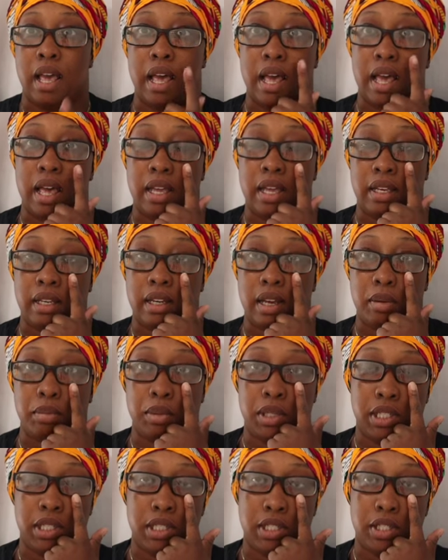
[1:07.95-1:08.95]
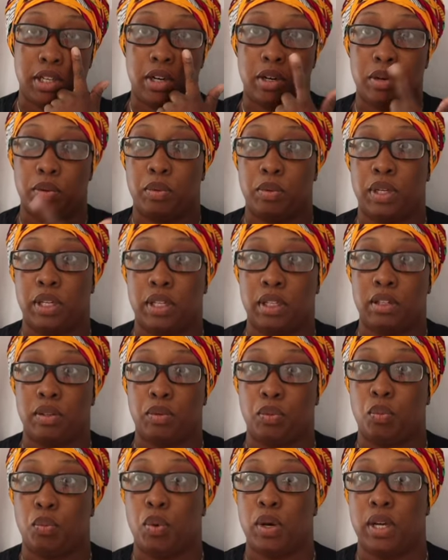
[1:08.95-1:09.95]
and I'm going to start with
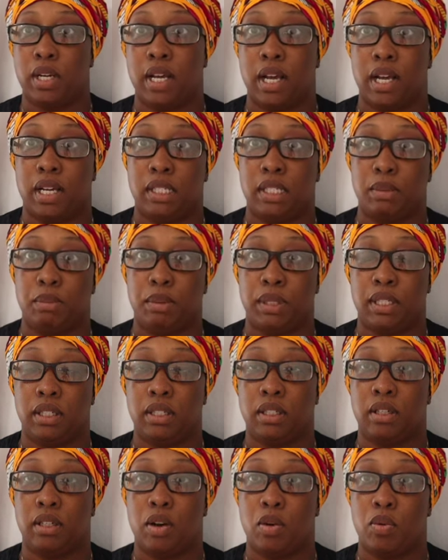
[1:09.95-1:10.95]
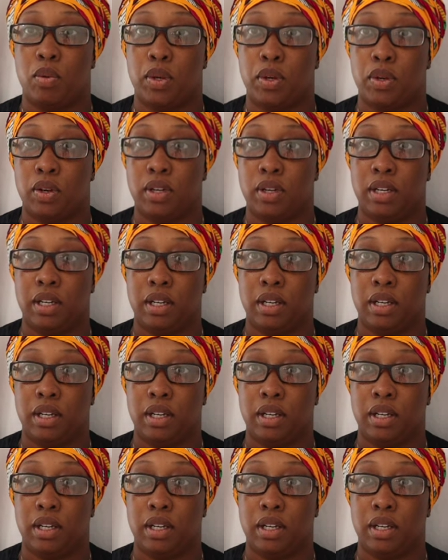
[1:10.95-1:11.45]
what has been going on